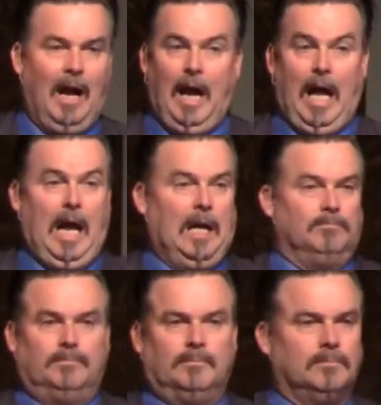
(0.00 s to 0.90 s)
I,
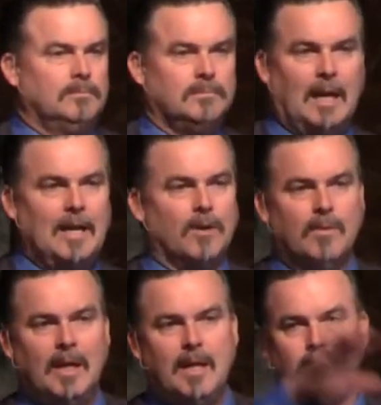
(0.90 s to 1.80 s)
I don't
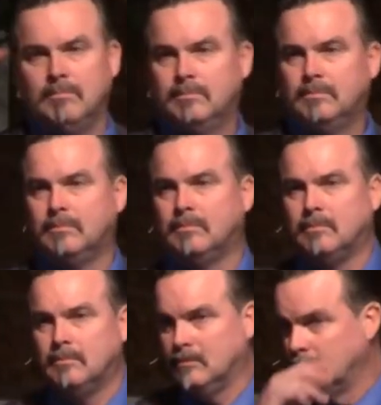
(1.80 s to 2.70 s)
really
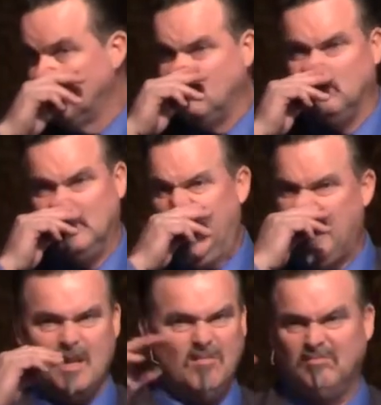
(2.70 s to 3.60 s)
need.